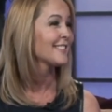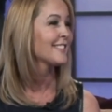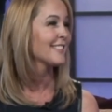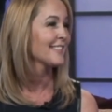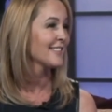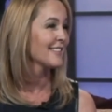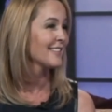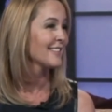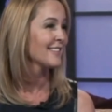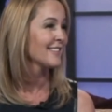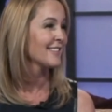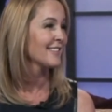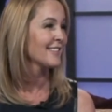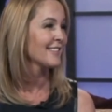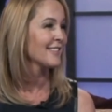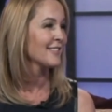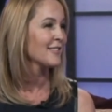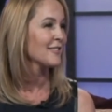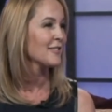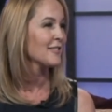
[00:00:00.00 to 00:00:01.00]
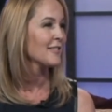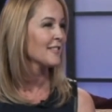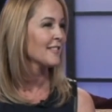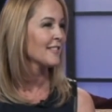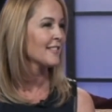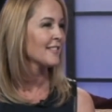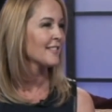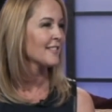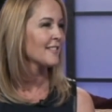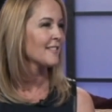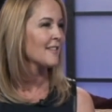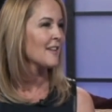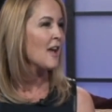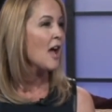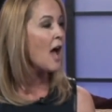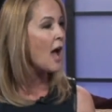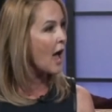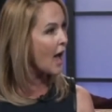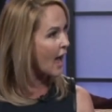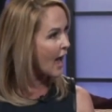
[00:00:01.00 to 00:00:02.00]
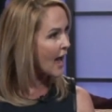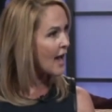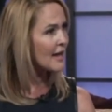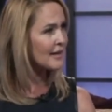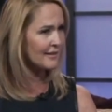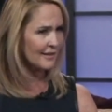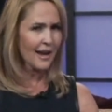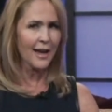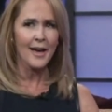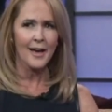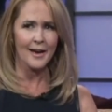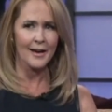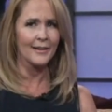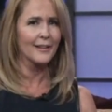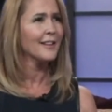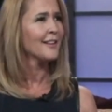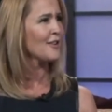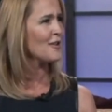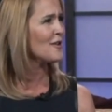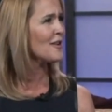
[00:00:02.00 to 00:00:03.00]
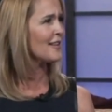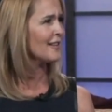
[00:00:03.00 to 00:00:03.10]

And is it a popular item? I mean, a hat? Yeah, hat? of course.